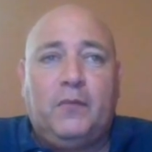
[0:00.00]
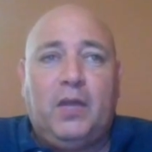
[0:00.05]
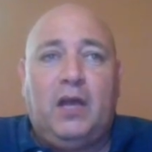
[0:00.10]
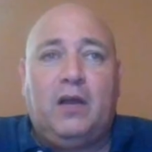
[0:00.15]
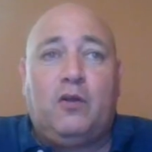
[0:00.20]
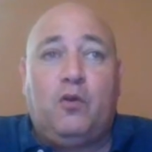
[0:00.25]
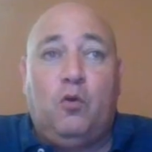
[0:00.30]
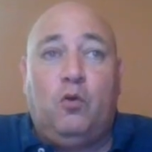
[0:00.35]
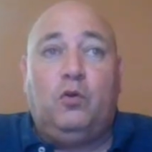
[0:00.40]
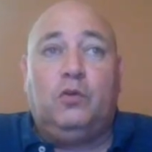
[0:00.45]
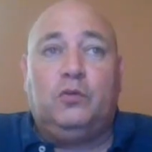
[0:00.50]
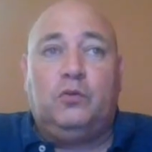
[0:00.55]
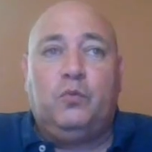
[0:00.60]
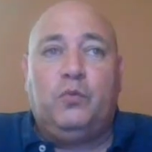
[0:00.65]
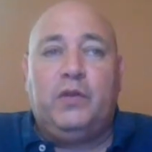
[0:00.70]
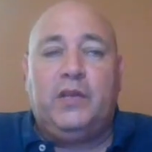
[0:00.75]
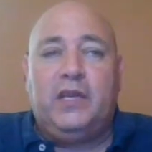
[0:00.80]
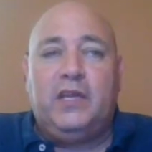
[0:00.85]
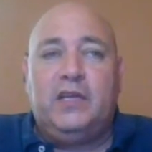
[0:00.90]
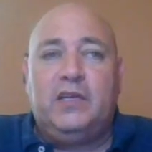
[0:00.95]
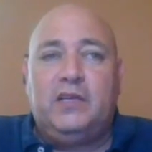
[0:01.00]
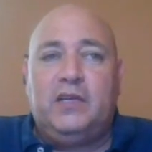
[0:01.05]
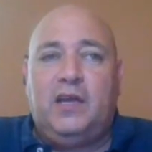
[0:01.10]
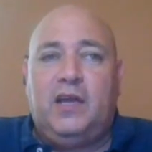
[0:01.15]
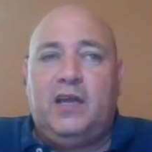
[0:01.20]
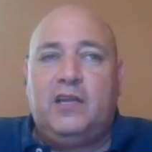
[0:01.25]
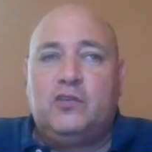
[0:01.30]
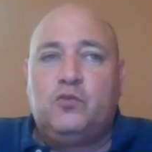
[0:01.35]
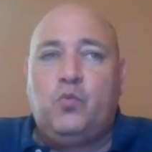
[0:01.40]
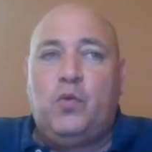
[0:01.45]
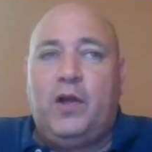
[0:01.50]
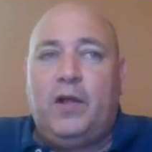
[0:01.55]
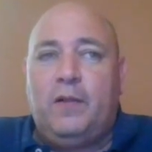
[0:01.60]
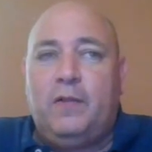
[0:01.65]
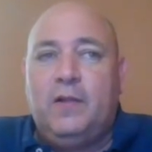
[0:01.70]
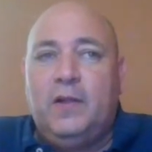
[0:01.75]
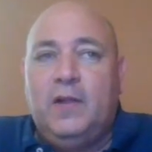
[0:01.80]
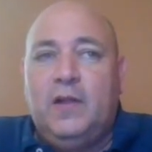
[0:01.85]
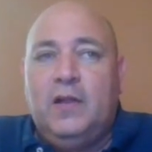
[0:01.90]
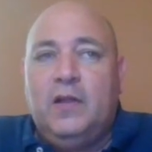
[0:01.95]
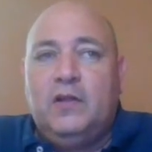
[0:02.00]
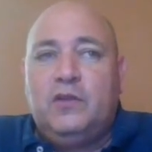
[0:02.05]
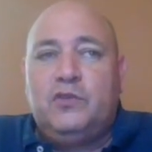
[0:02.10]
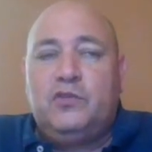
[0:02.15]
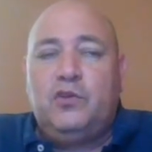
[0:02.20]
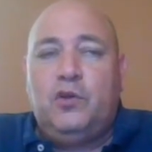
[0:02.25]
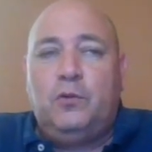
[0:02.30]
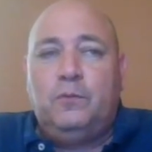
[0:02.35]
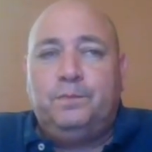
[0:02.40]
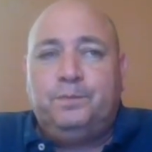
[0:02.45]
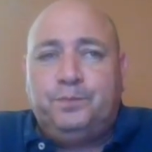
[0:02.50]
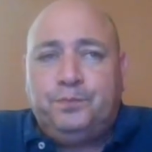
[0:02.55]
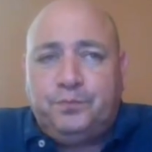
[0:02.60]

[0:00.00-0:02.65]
a gold we need as well. So